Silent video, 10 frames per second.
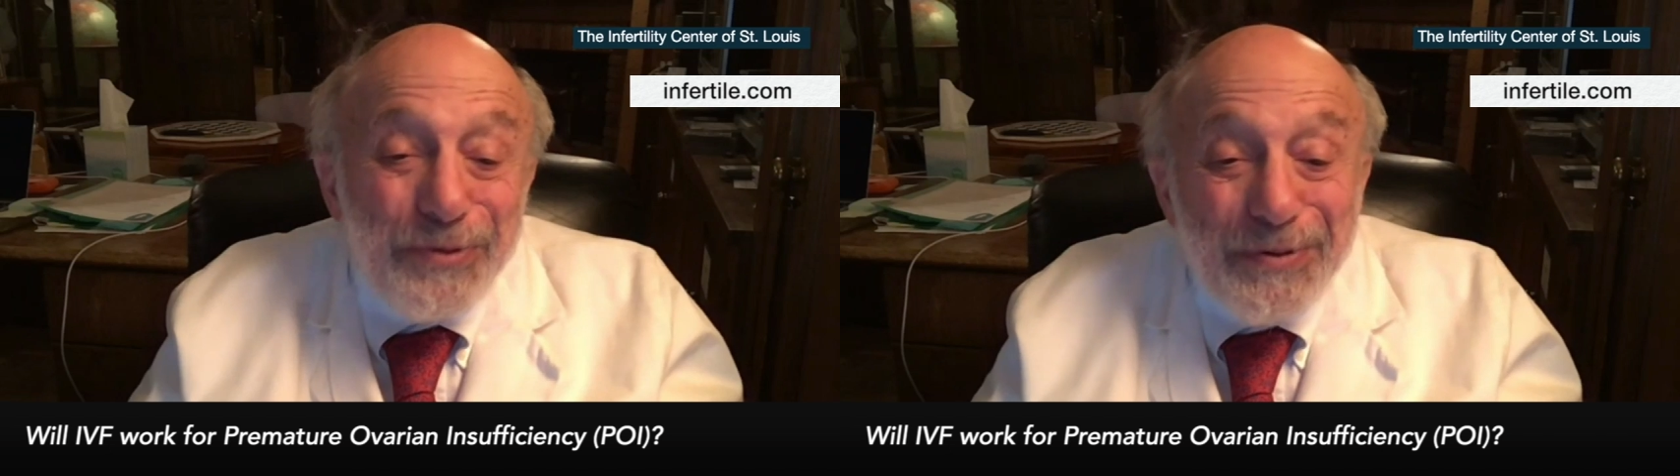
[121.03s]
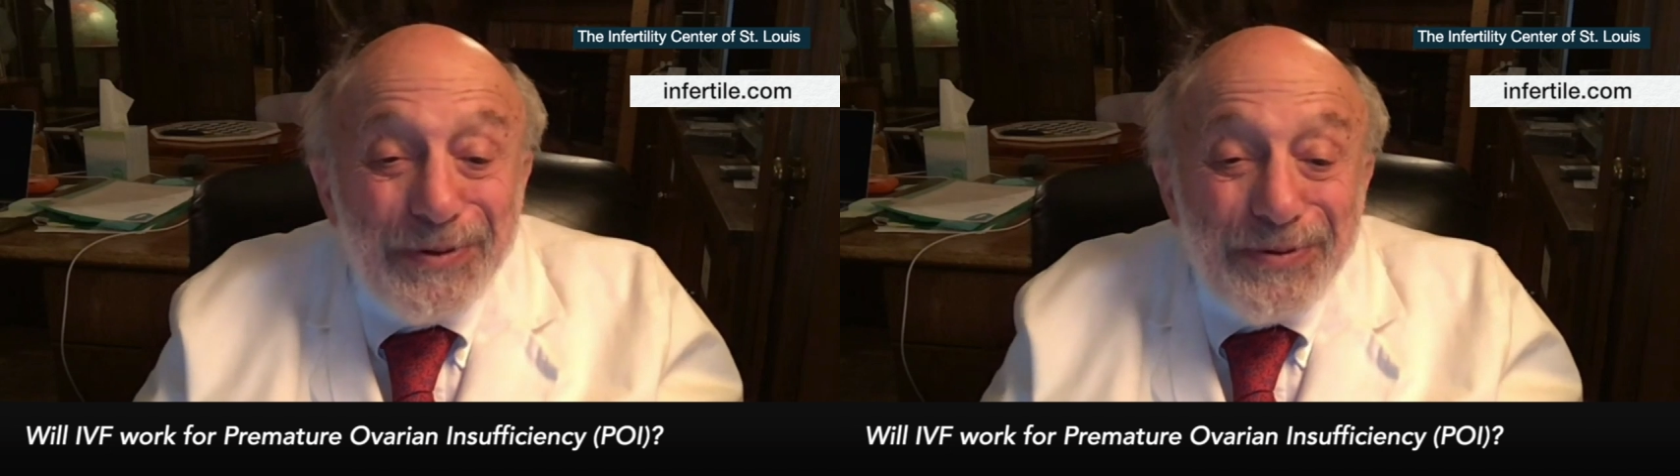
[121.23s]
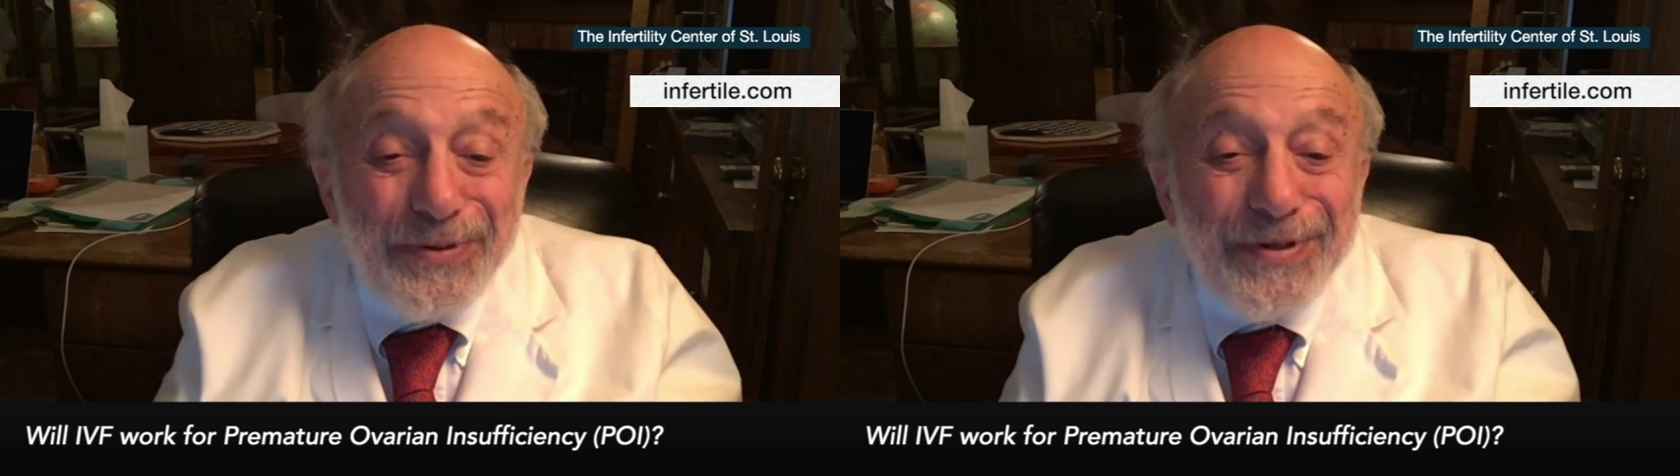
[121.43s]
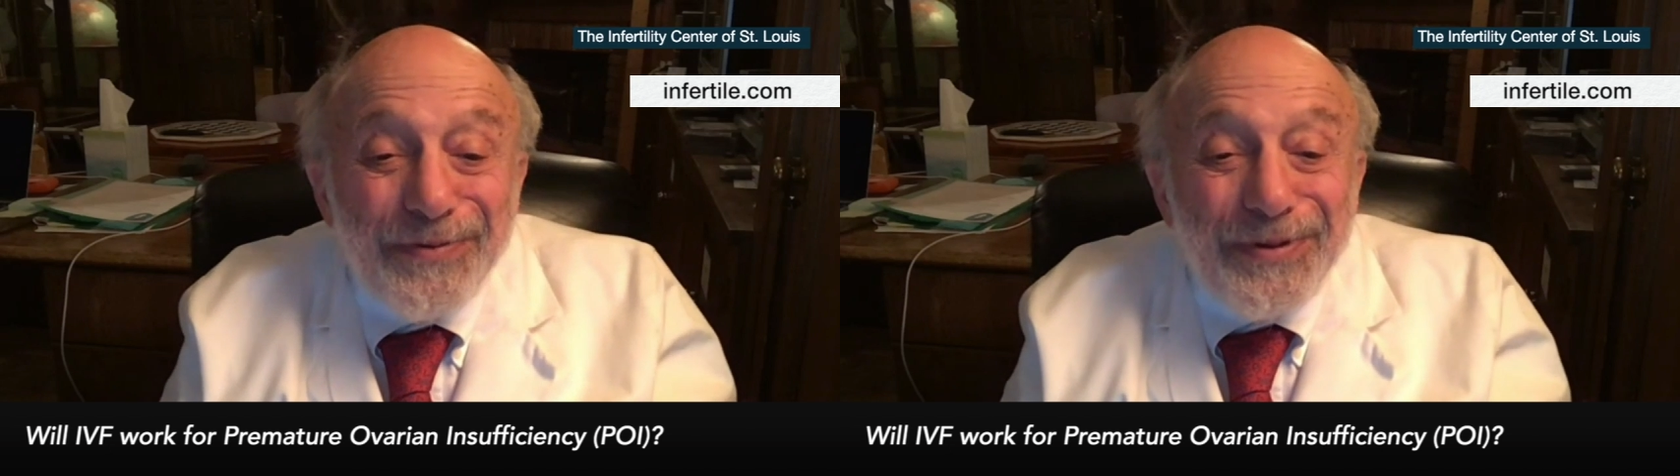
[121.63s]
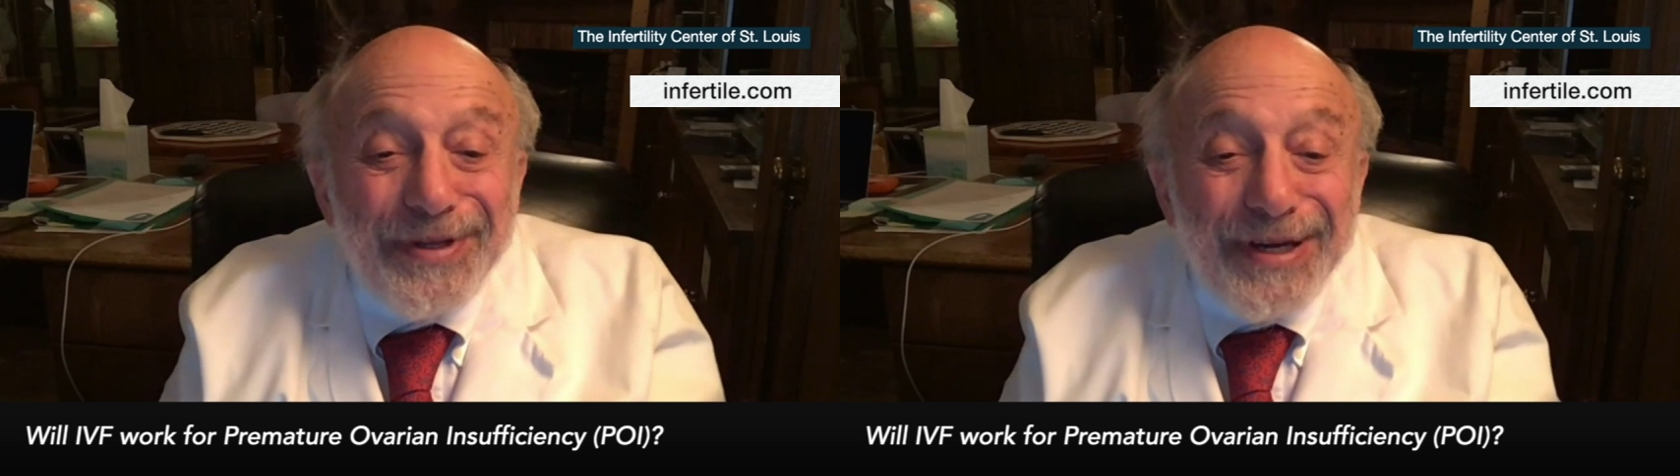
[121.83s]
retrieve
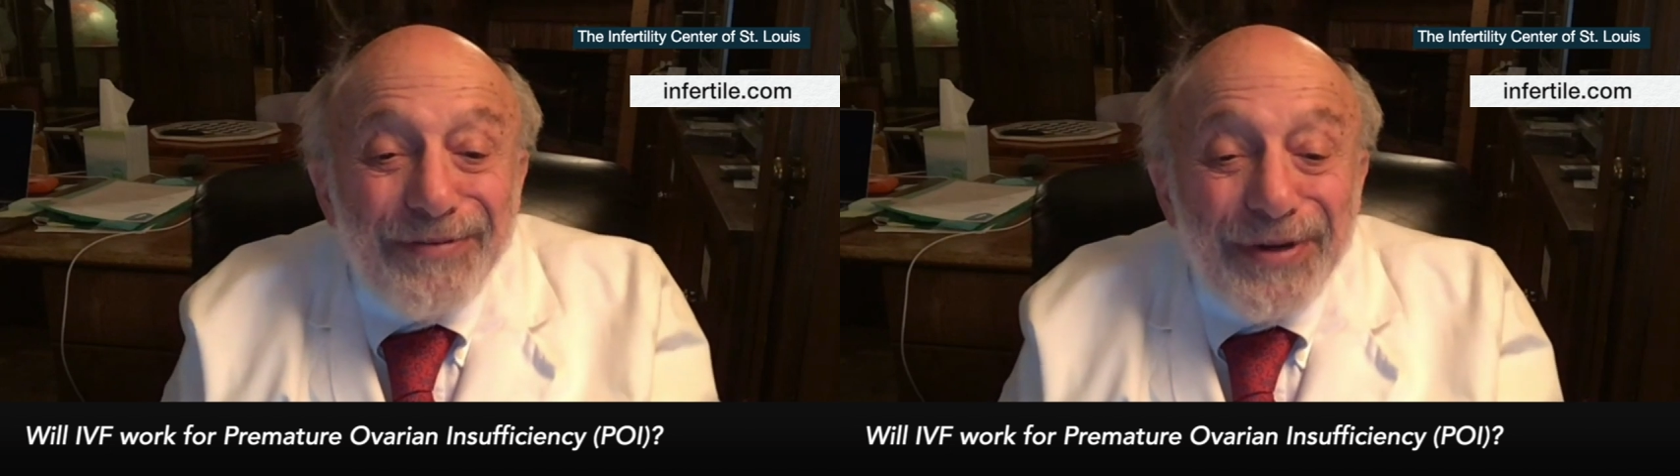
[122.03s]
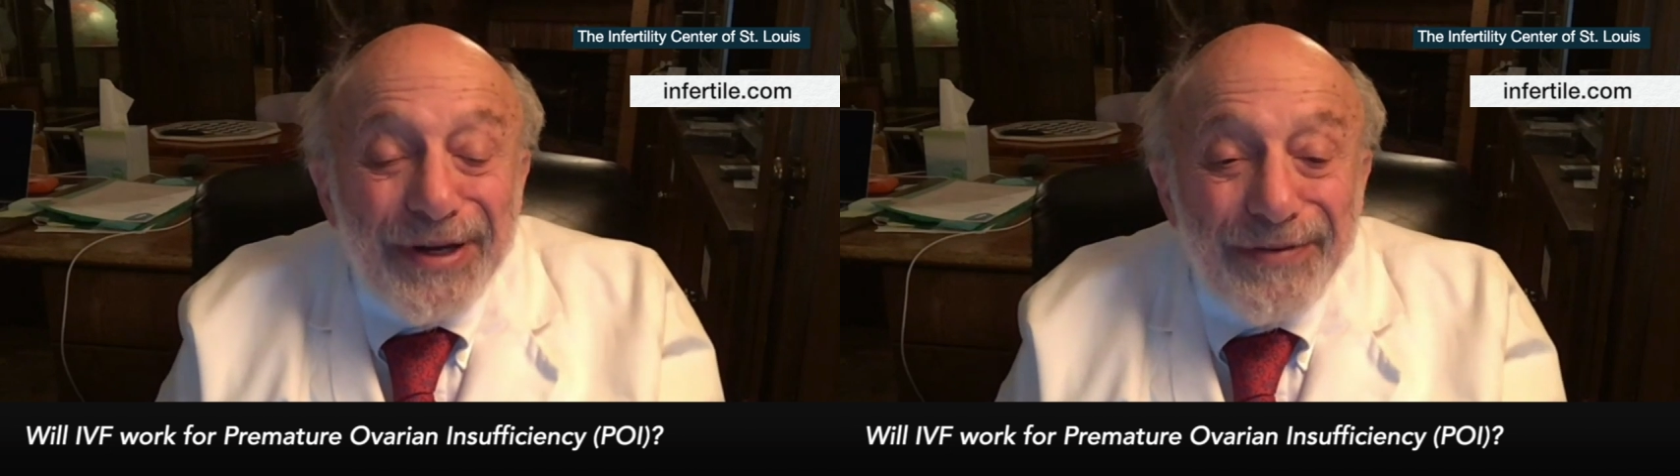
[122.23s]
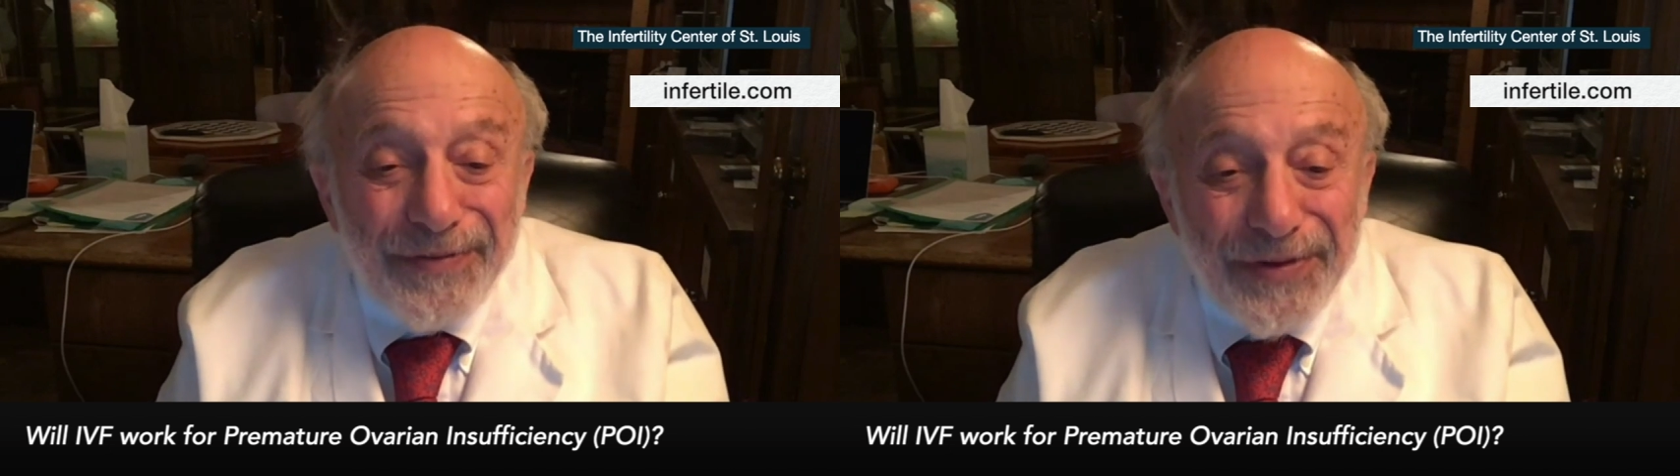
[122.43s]
with IVF.